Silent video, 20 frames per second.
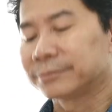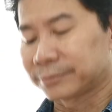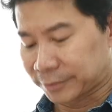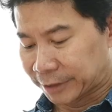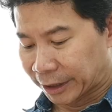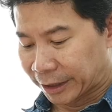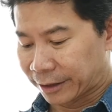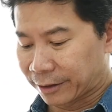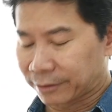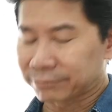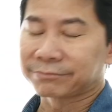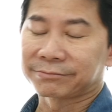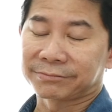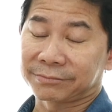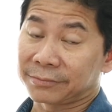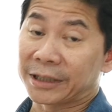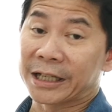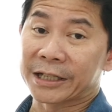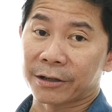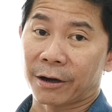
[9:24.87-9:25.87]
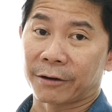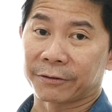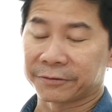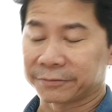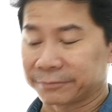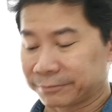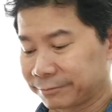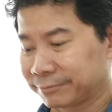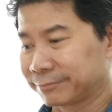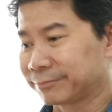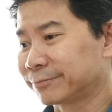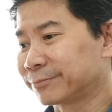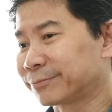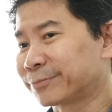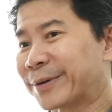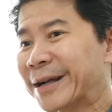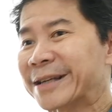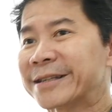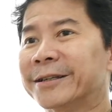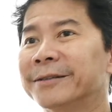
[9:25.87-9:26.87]
turn it, it's off.
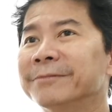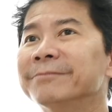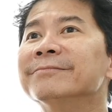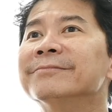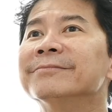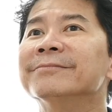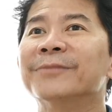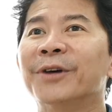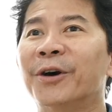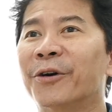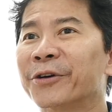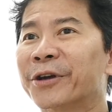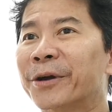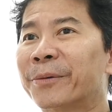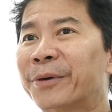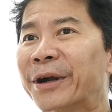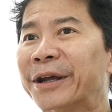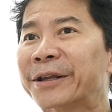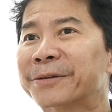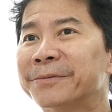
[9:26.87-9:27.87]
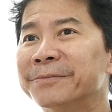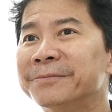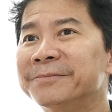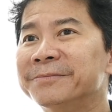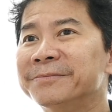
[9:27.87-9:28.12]
Press it, hold your breath,